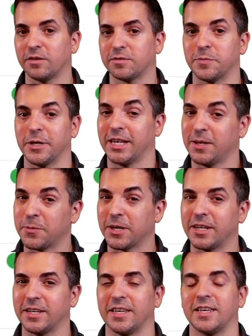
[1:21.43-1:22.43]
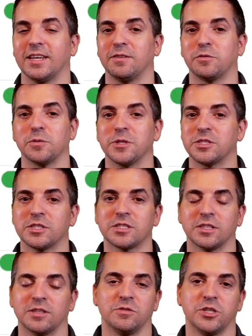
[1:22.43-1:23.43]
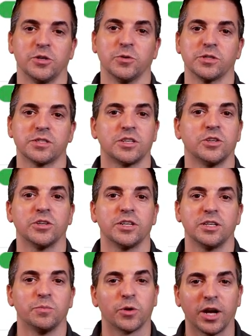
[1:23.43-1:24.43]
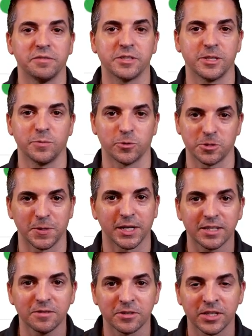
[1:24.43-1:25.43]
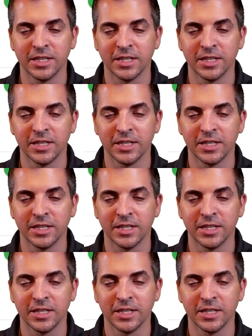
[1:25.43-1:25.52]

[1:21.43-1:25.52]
from a HIPAA and from just a general security and privacy perspective.